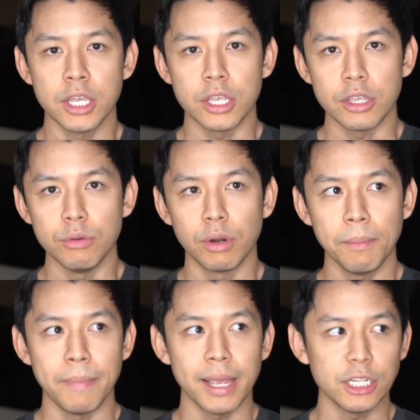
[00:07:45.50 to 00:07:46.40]
you wanna
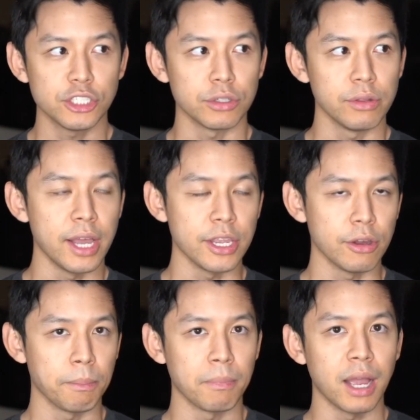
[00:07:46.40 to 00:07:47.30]
make sure that you're
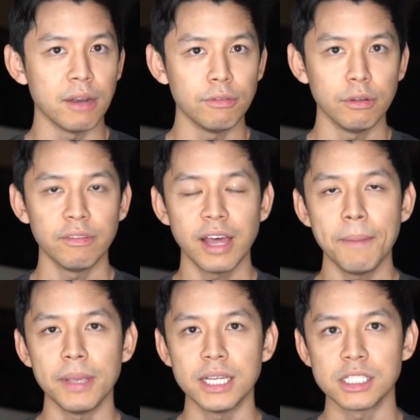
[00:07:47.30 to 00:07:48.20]
mindful of that,
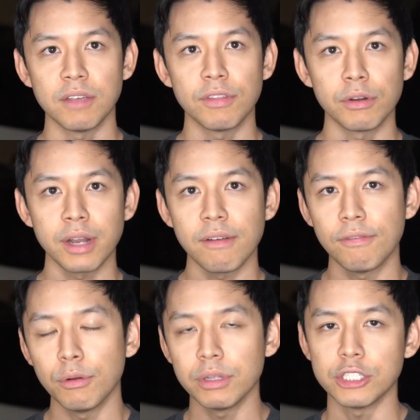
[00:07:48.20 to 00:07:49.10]
because if they're not
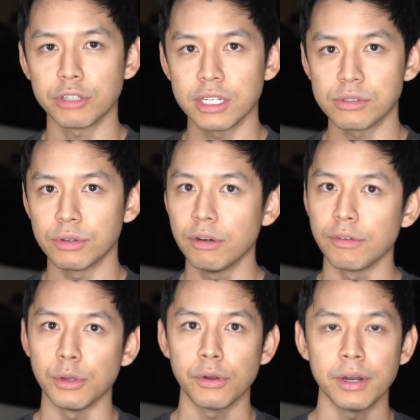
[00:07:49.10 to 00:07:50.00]
fully transferred over,
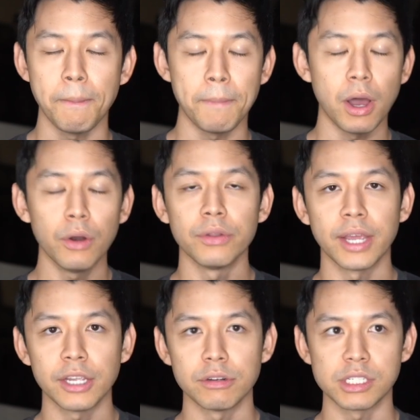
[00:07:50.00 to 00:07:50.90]
you're gonna
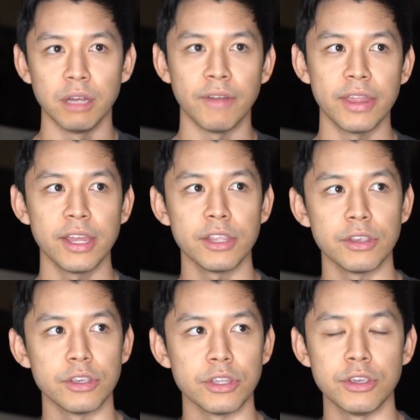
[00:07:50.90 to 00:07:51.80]
bottleneck yourself, and
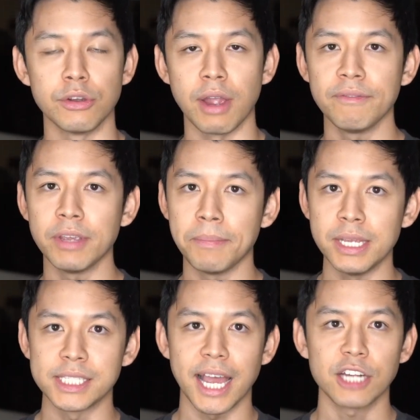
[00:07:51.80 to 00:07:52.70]
then your NVMe
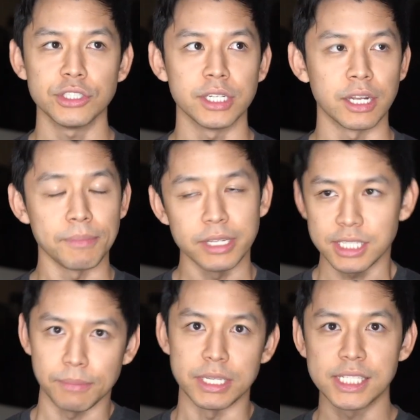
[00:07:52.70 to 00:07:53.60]
is actually
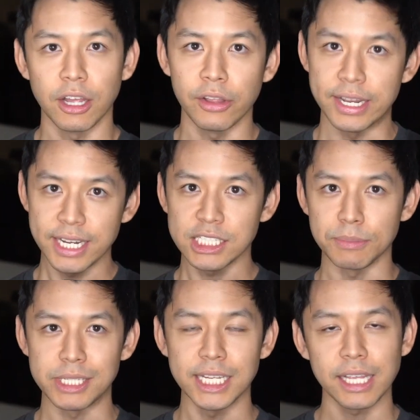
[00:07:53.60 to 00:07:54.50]
all that data is gonna
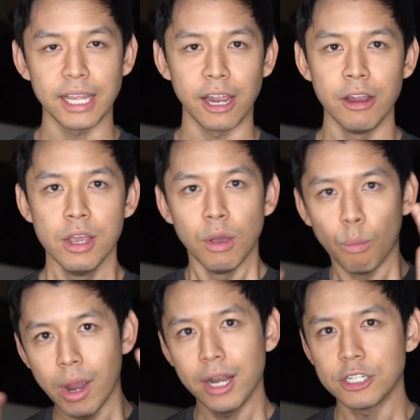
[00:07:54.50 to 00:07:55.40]
be sitting there
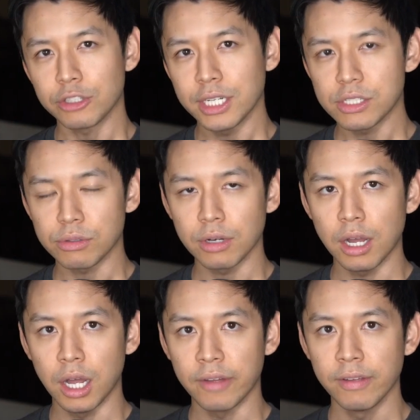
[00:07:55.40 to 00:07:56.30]
waiting to transfer
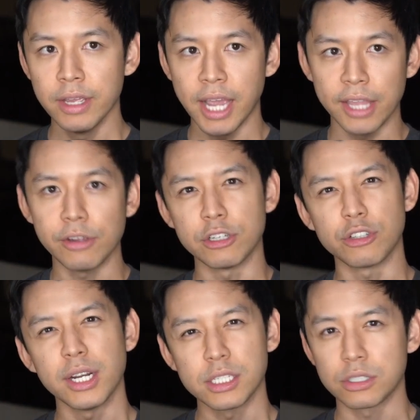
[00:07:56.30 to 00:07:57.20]
off, and then you're gonna
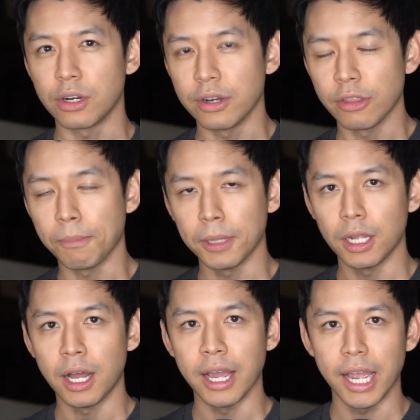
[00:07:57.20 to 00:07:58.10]
try to start another
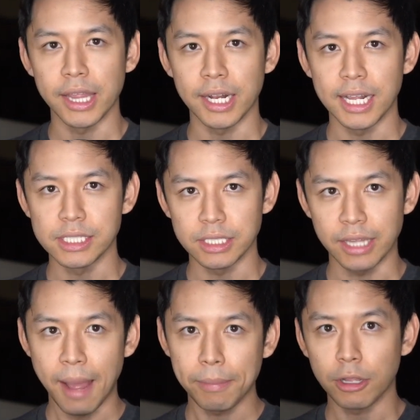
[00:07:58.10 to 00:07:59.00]
plot, and then as
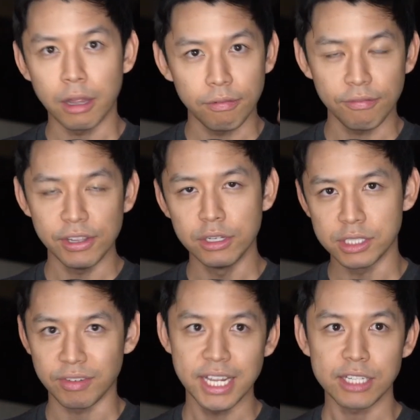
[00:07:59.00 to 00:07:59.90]
that plot fills,
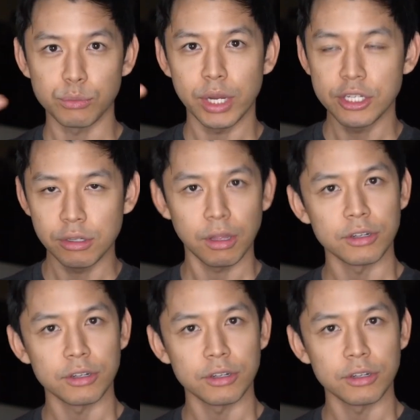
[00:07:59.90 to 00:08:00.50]
if it takes way too long